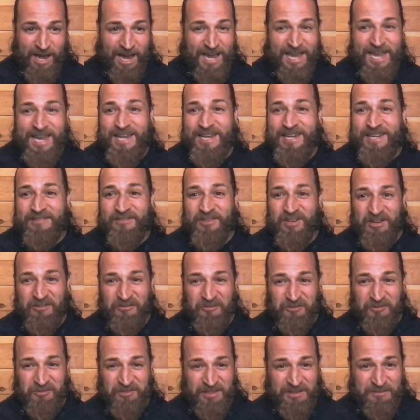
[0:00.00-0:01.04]
I hate even in
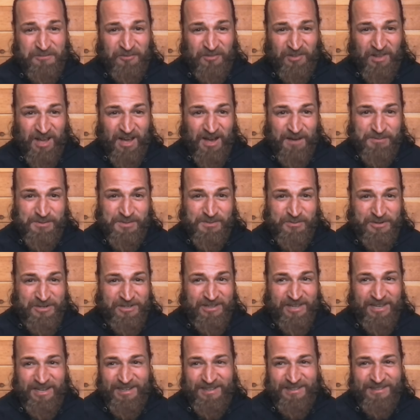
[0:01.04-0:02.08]
flip flops where you're
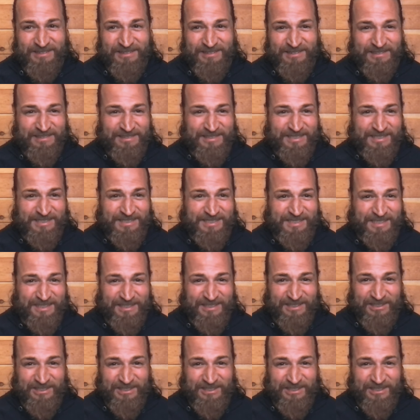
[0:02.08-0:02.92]
like, oh, it's a little